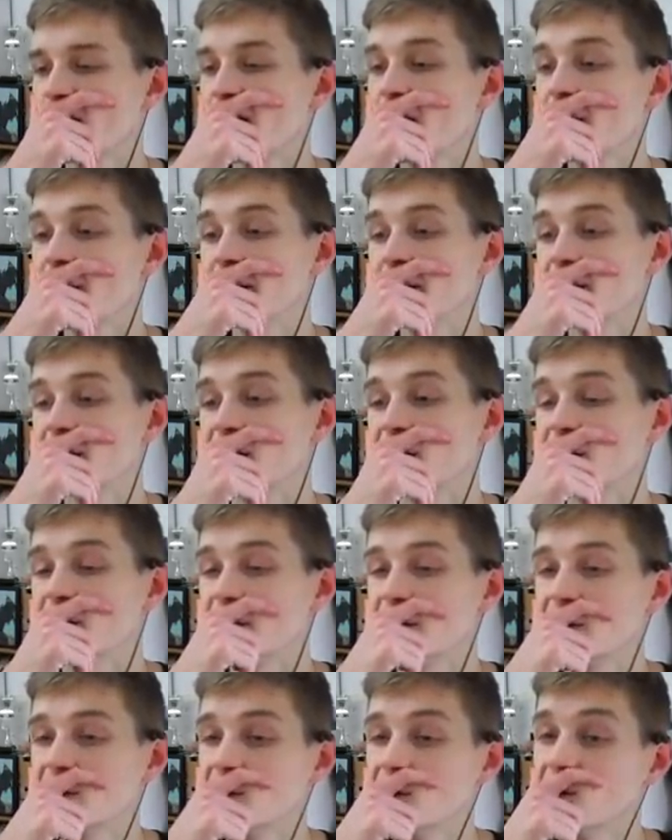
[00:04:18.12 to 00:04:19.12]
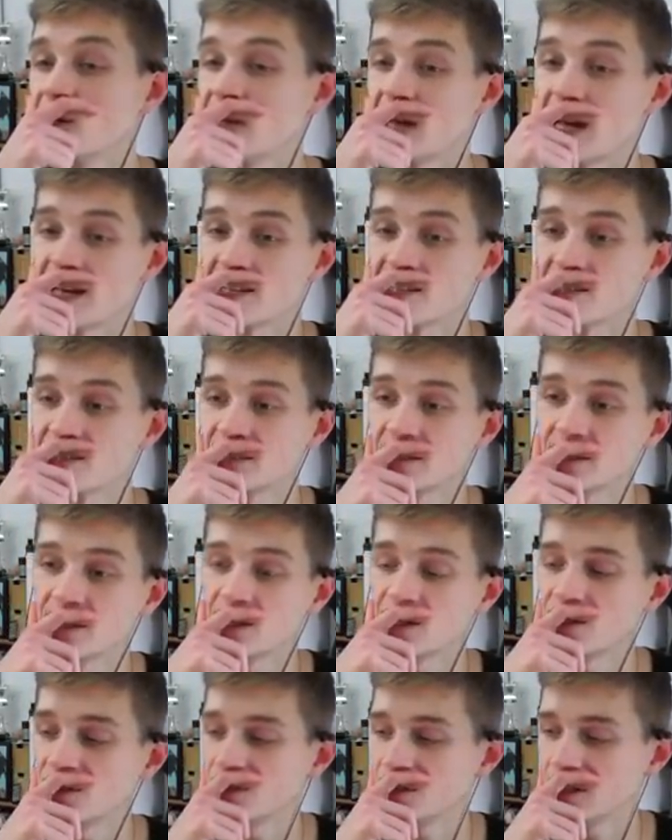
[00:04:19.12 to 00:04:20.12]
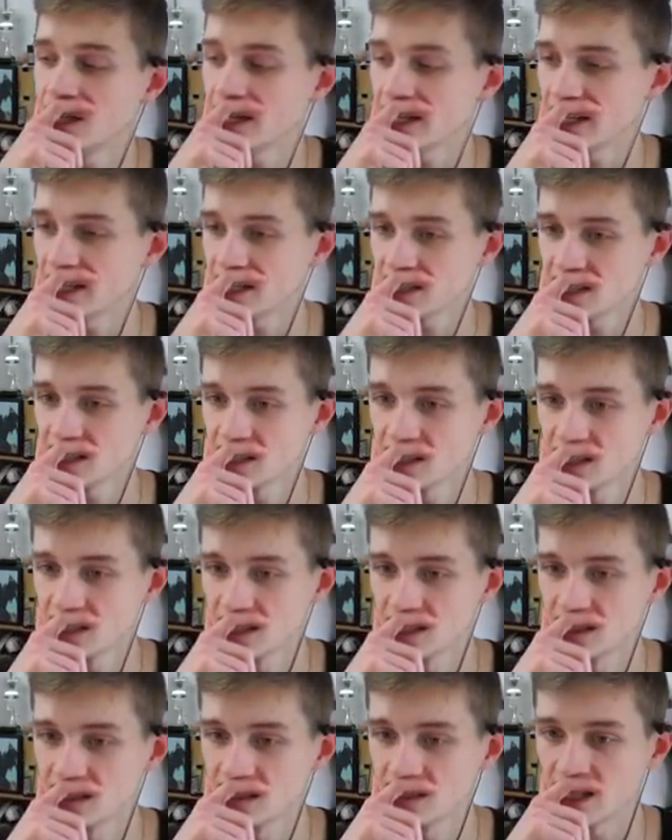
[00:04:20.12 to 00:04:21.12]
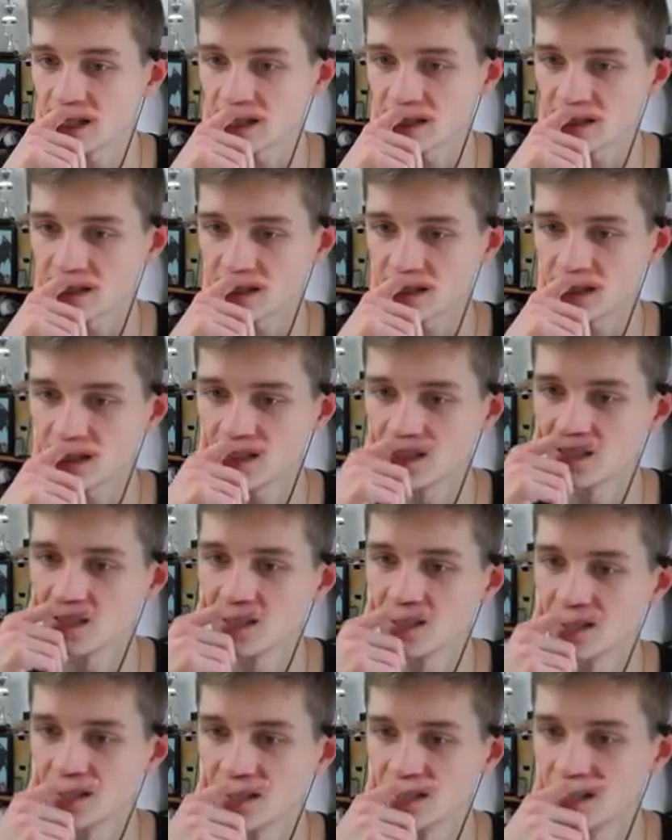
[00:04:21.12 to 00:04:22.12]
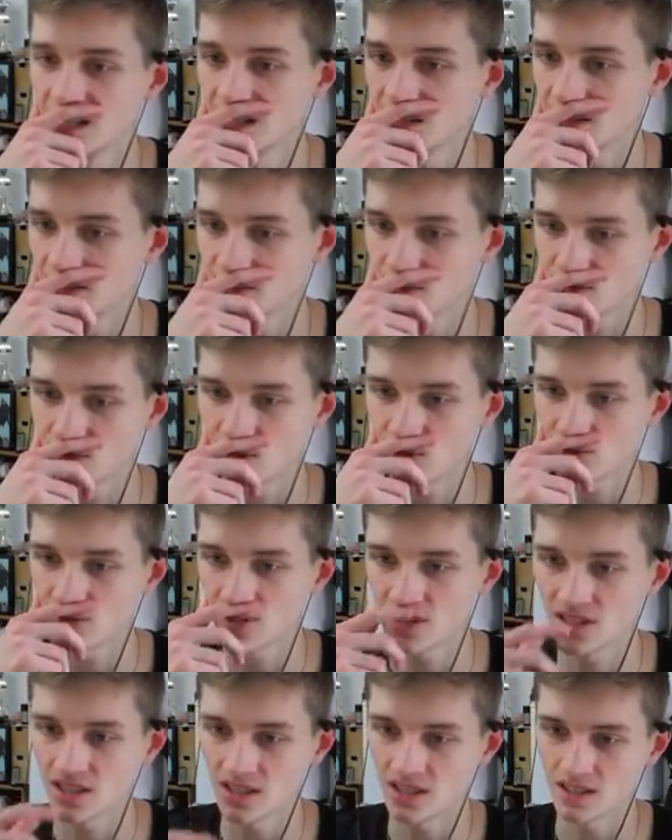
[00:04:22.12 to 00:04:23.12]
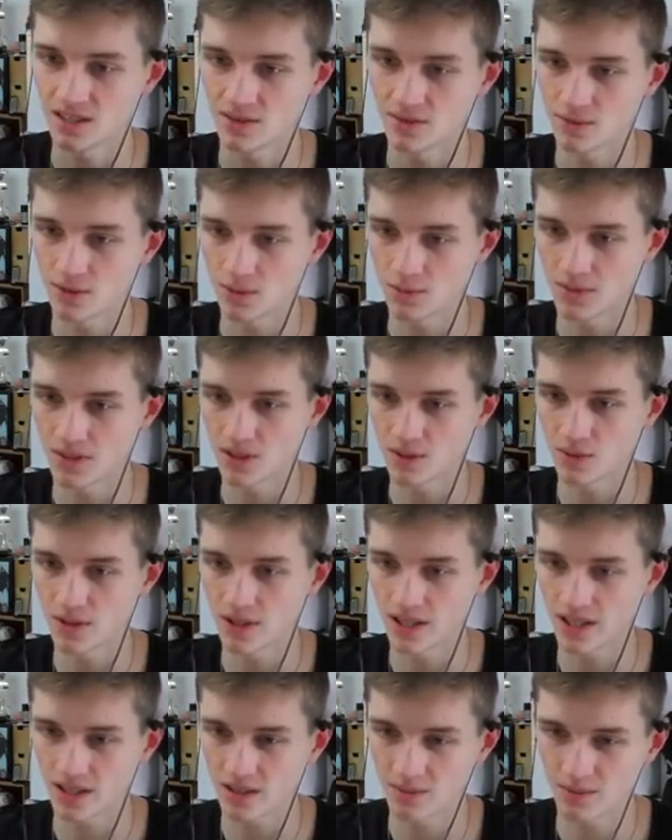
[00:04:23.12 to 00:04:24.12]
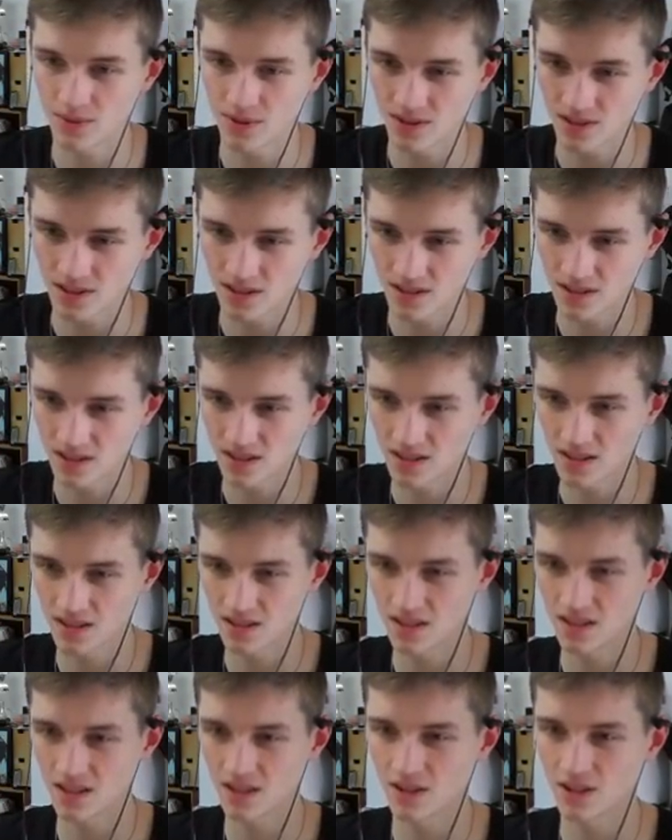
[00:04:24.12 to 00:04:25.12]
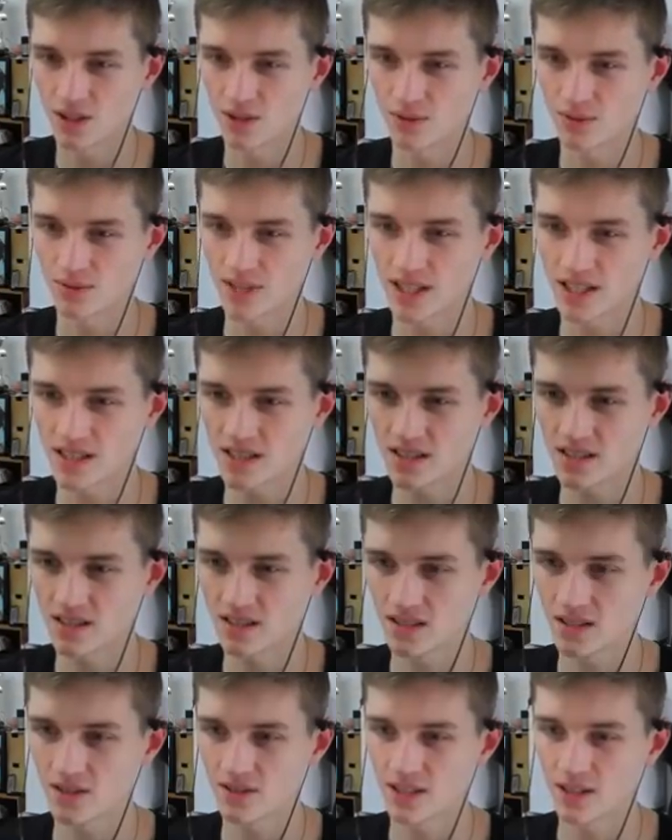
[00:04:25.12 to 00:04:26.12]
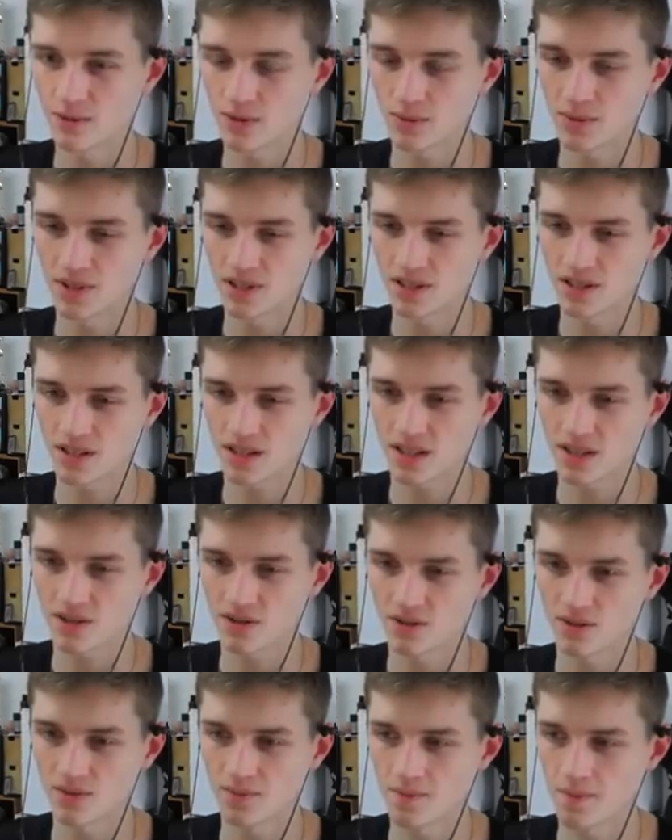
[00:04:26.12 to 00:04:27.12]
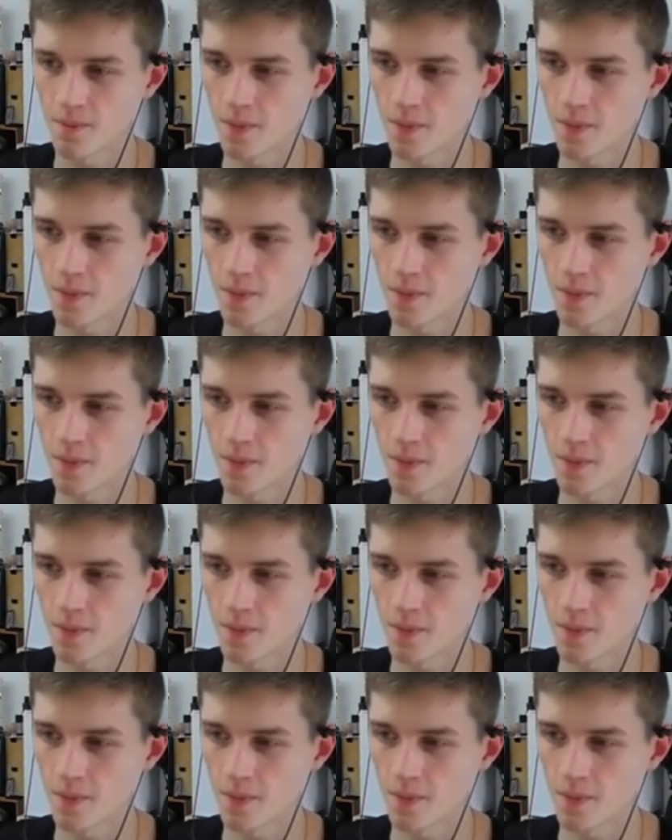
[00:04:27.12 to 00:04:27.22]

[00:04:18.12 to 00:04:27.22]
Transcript: I mean, oh, it could actually, though, I guess, technically. You know, they're only uh, one minute away, but... Oh, no, Oh yeah, one minute. Okay, cool.